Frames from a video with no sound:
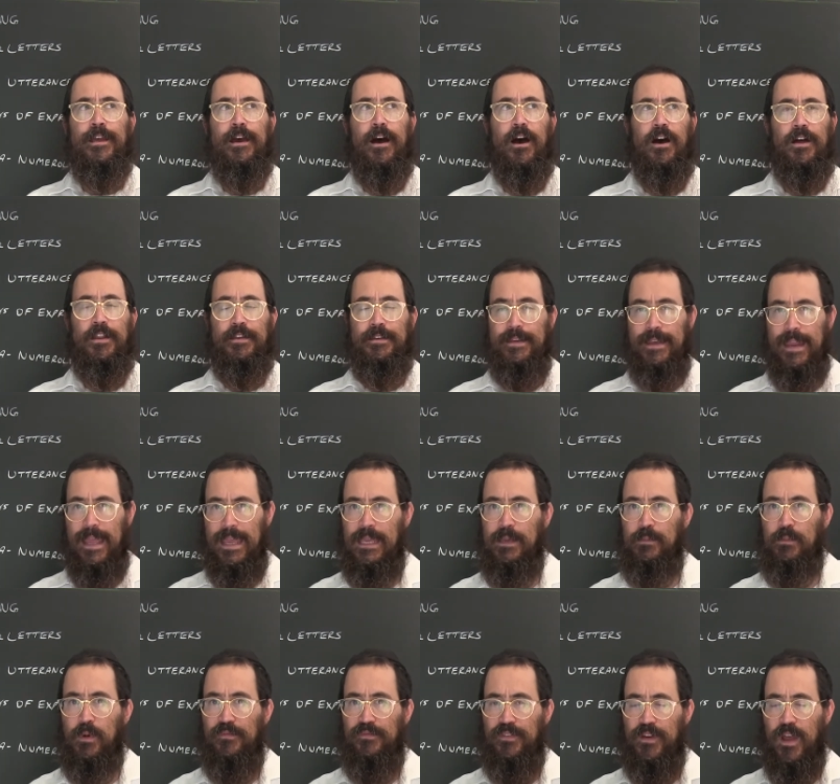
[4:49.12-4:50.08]
uh,
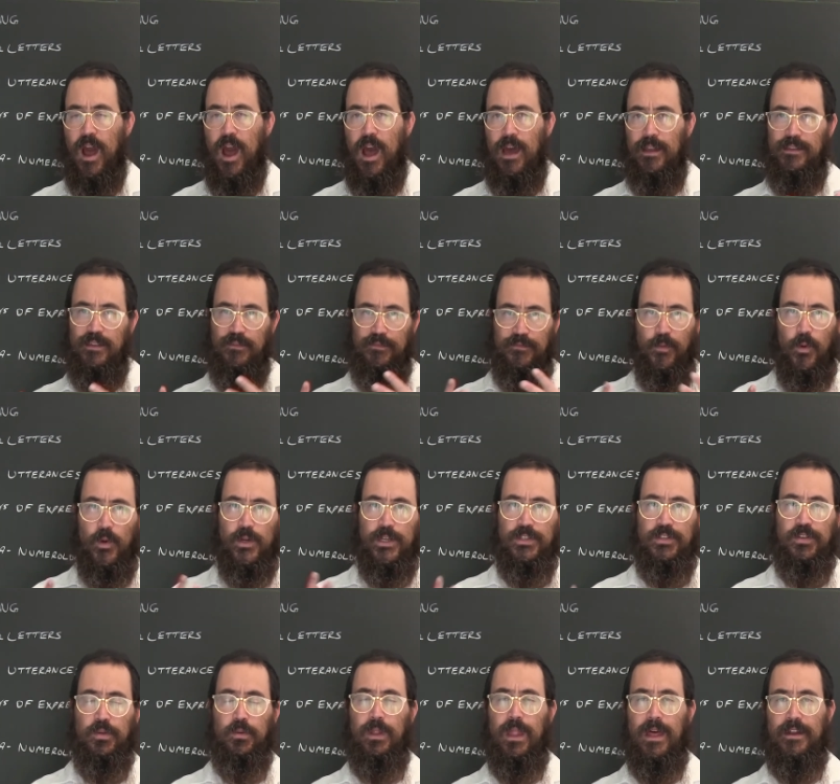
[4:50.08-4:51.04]
name of God, the
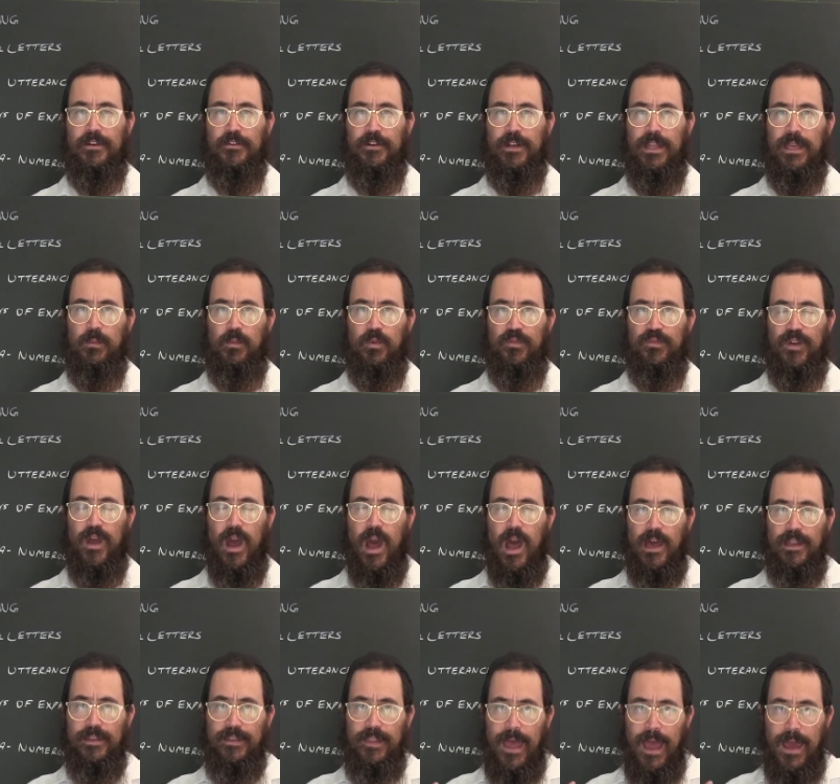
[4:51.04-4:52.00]
42 letter name of
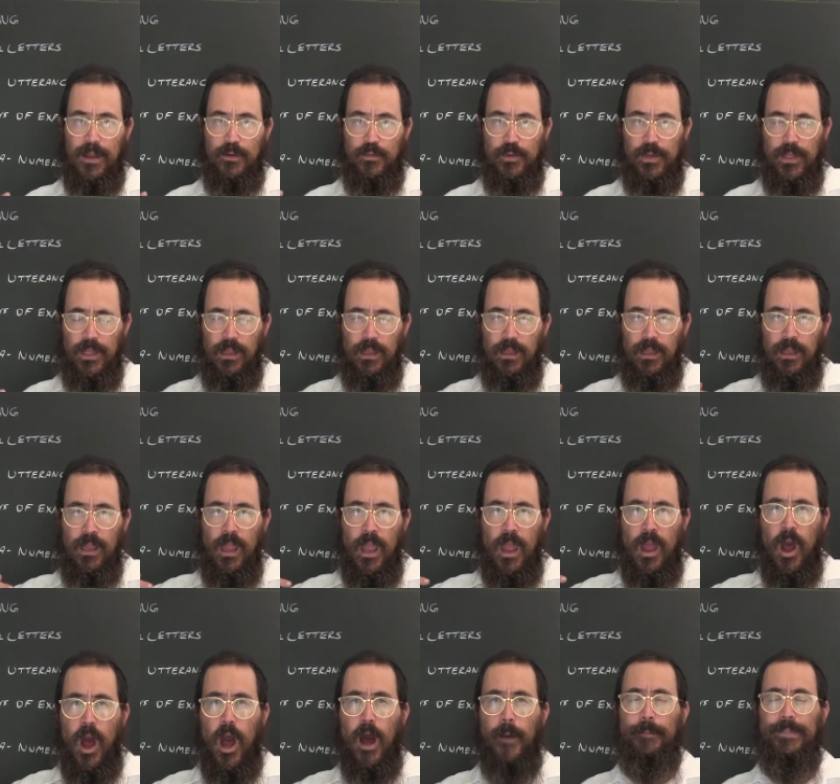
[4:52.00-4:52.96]
God that really
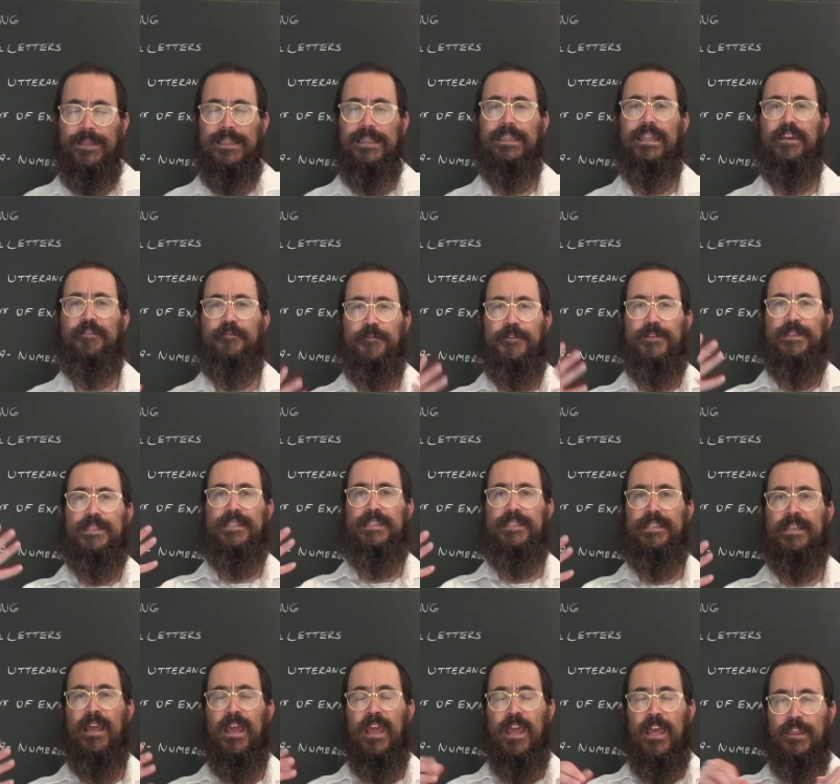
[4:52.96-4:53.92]

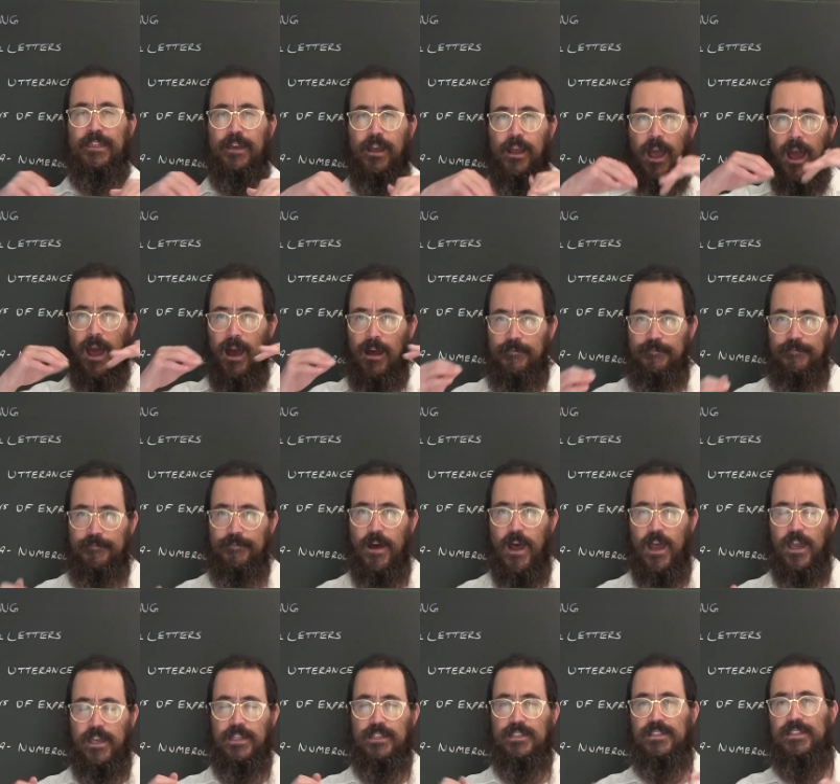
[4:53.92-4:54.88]
uplifts the
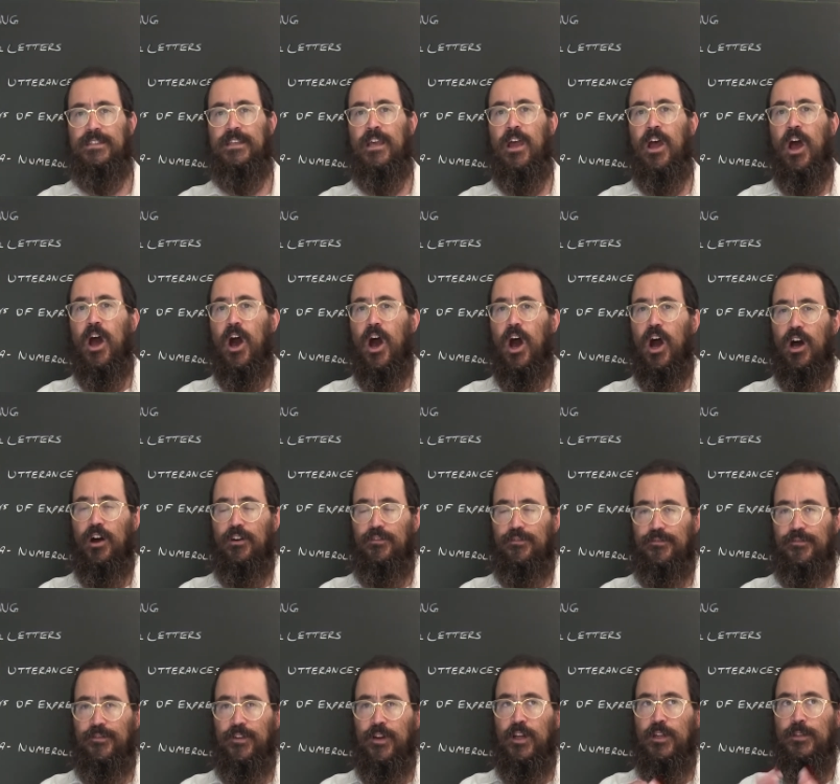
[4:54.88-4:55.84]
confines
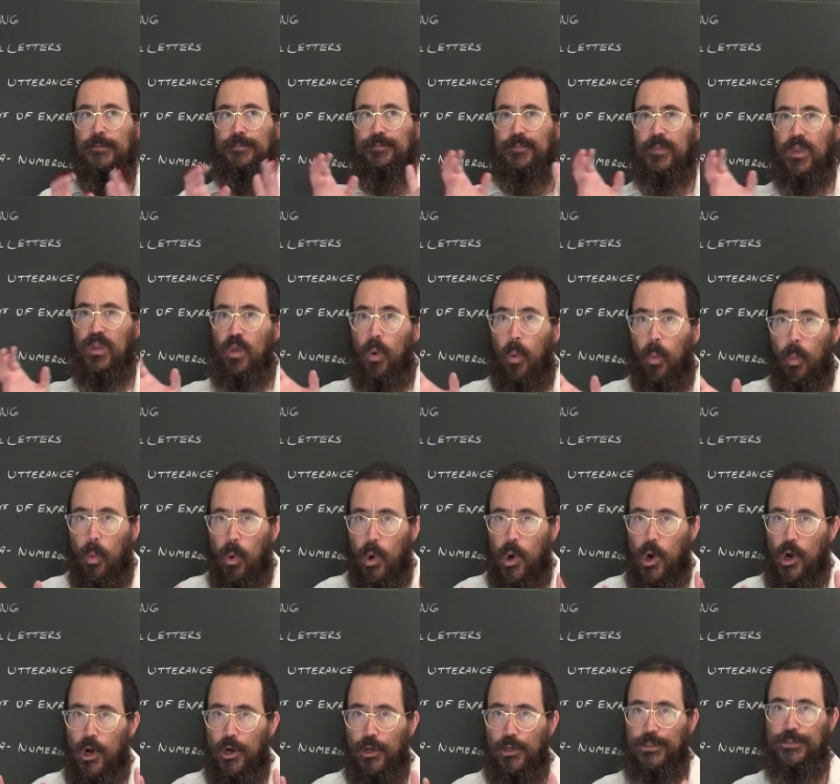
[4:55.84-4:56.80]
of the
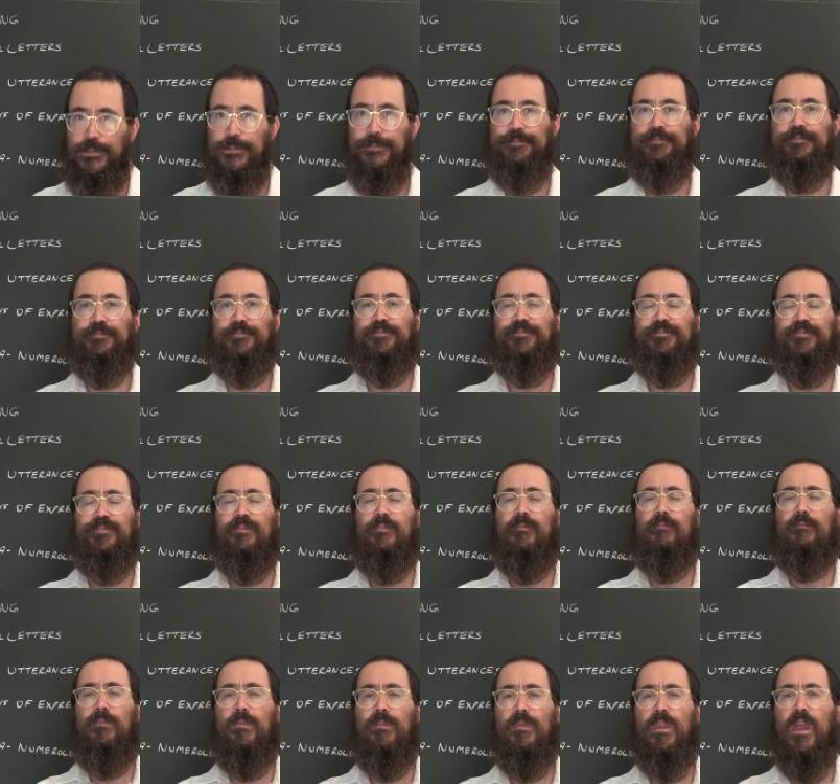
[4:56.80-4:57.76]
world.
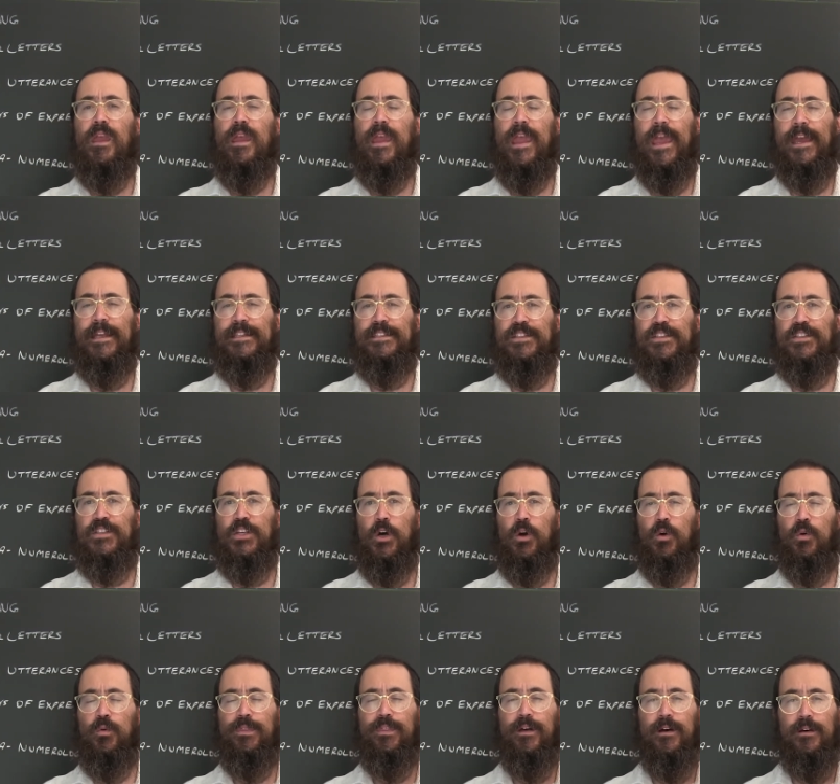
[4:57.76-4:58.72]
And
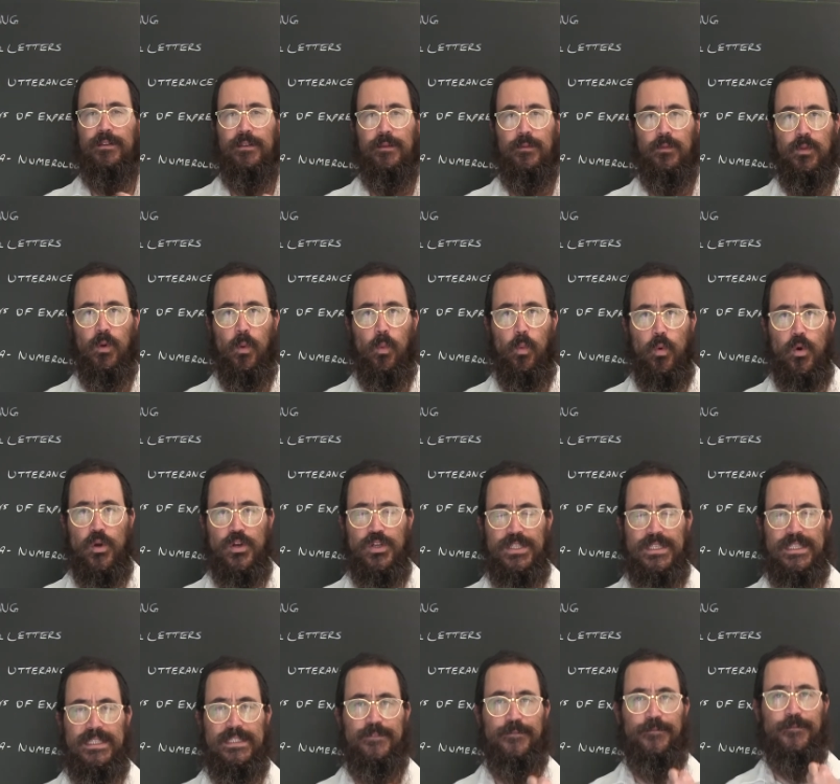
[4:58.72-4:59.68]
so the, the word
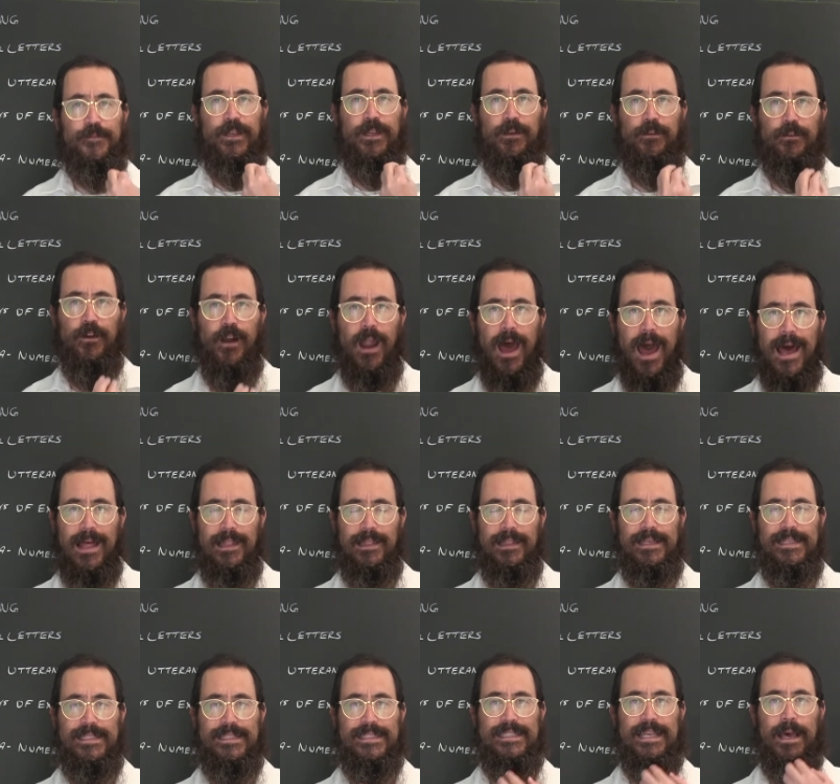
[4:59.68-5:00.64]
sphira,
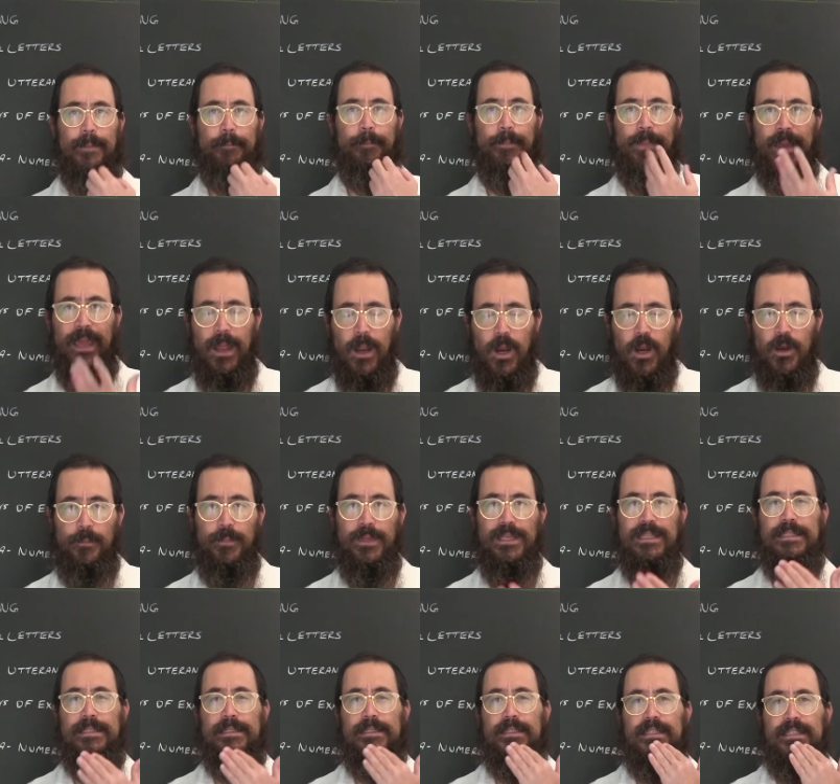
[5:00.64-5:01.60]
lesaper,
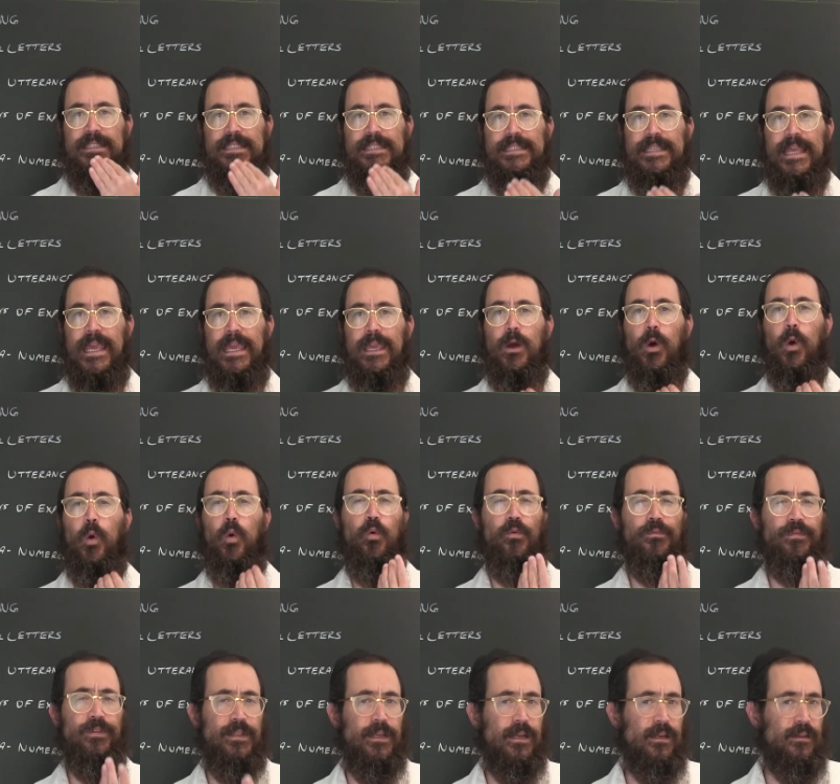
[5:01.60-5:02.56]
means to say
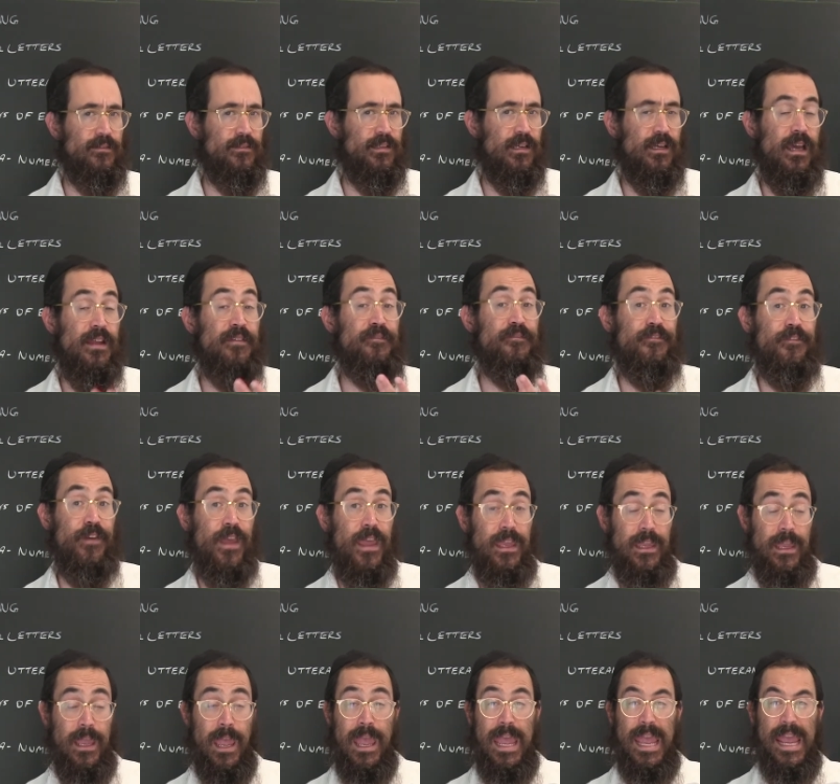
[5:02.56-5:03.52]
over, to, to
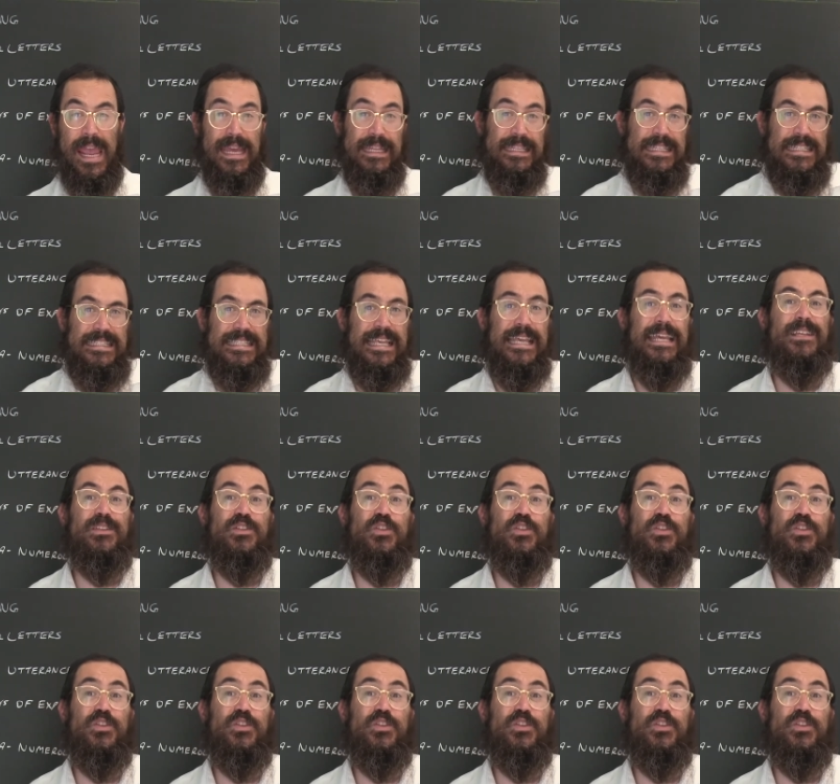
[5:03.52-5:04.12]
convey, and to say a